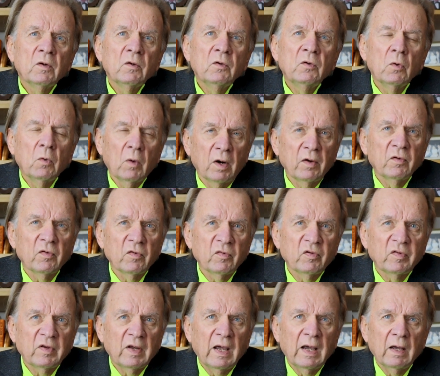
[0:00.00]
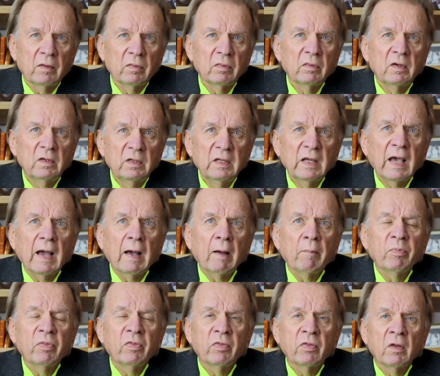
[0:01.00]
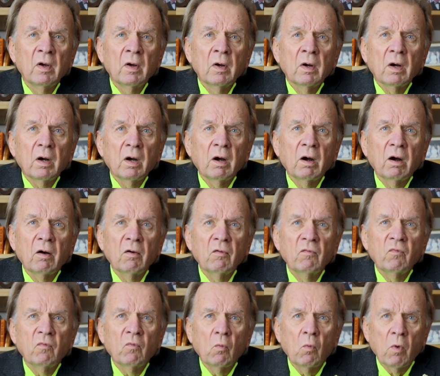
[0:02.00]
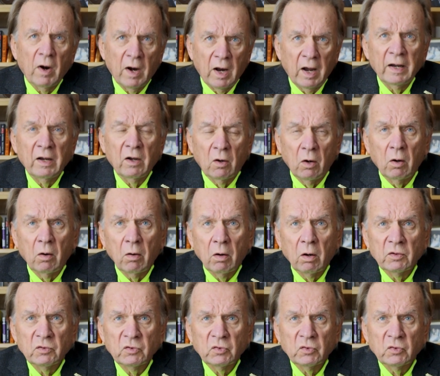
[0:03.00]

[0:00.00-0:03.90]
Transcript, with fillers: to understand the depth of what I call our